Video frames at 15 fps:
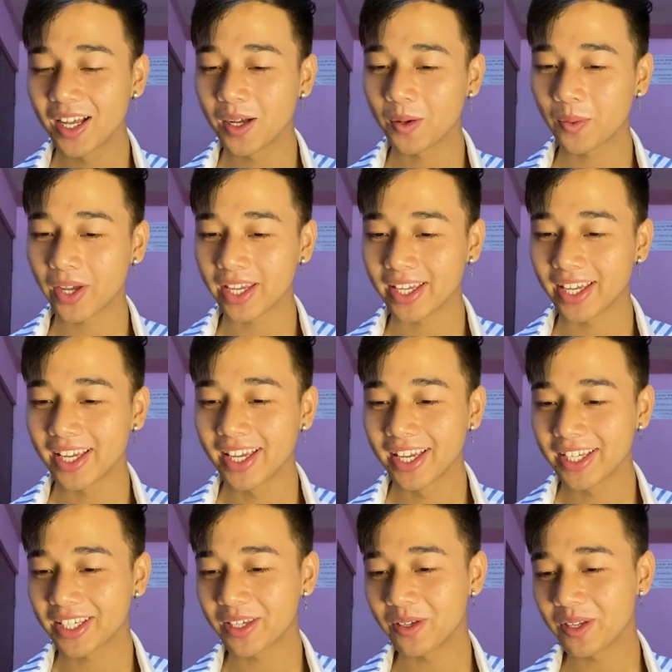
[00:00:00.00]
Wait,
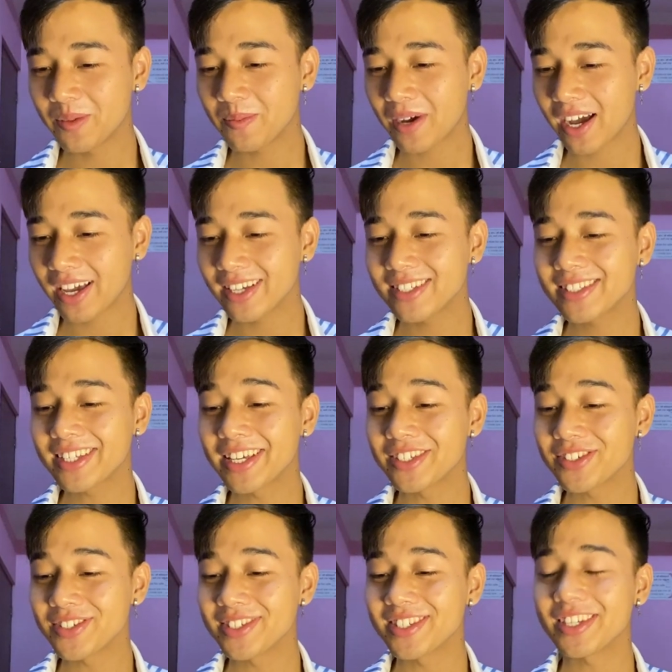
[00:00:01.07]
Cutie Pie's
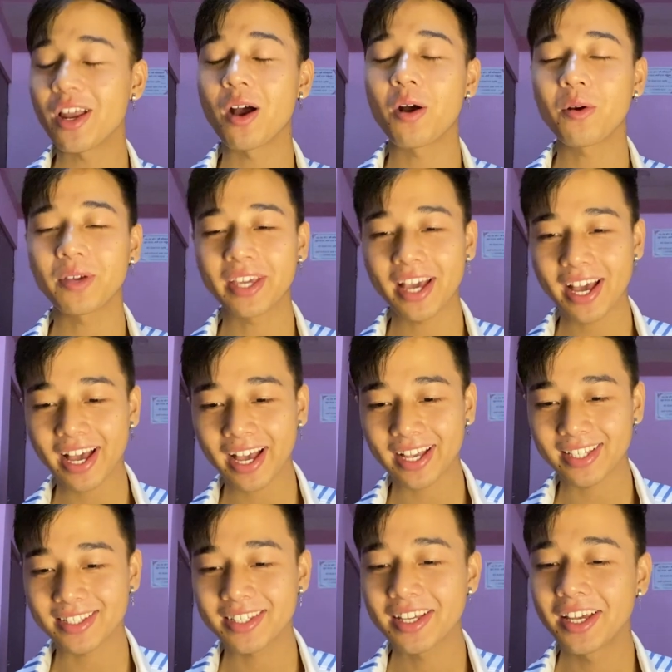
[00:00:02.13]
Kitchen. Oh,
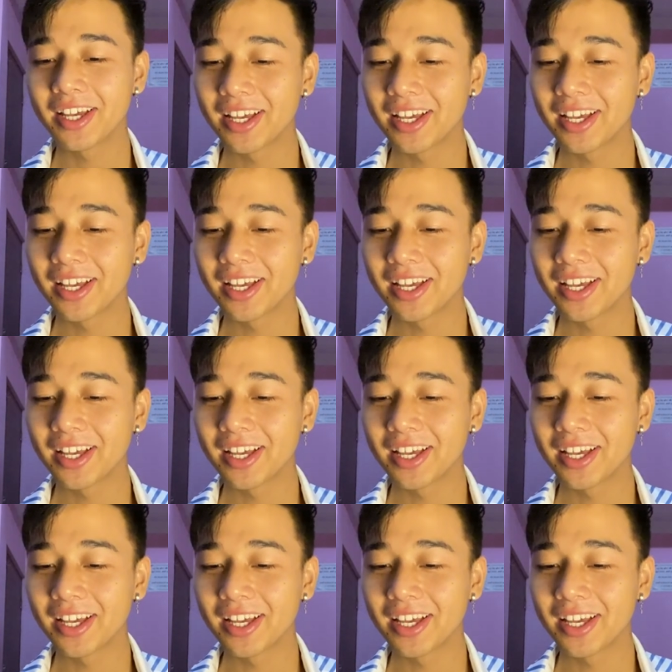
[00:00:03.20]
yes.